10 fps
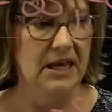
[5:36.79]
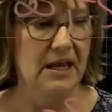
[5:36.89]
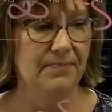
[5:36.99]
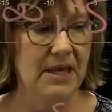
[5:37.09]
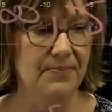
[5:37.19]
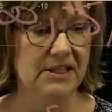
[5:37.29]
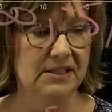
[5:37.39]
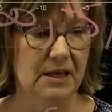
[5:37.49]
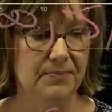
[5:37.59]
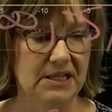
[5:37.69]
And maybe
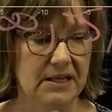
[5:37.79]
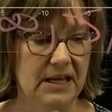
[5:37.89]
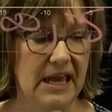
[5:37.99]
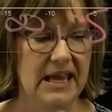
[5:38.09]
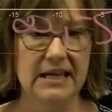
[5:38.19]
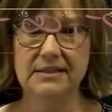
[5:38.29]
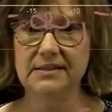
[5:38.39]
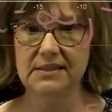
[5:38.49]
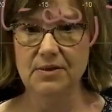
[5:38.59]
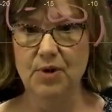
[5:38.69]
subbed in 8
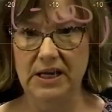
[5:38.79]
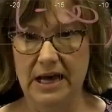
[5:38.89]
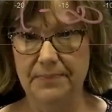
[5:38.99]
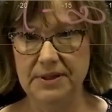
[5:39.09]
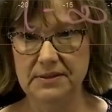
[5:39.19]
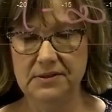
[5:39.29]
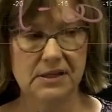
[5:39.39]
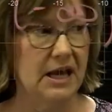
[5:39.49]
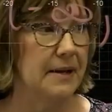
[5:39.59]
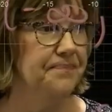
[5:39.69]
to see what happens,
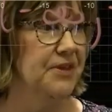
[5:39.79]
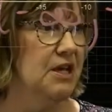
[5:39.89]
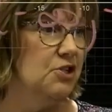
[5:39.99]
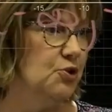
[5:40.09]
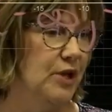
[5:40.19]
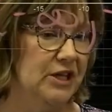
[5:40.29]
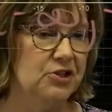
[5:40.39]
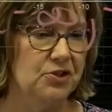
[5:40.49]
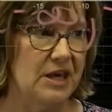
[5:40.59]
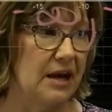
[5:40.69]
okay? So we
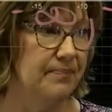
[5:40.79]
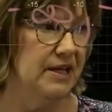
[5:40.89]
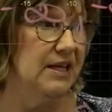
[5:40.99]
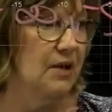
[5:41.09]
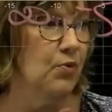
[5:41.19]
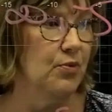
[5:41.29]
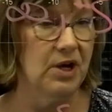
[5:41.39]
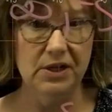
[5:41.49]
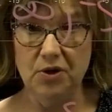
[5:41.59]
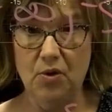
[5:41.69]
could do that. But again, we
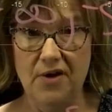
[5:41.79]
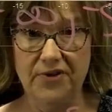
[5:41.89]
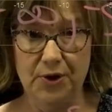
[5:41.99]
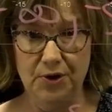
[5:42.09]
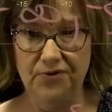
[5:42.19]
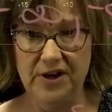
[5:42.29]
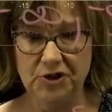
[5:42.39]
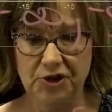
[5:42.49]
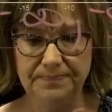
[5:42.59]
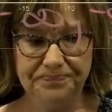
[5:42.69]
want to go off our new
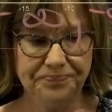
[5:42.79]
function.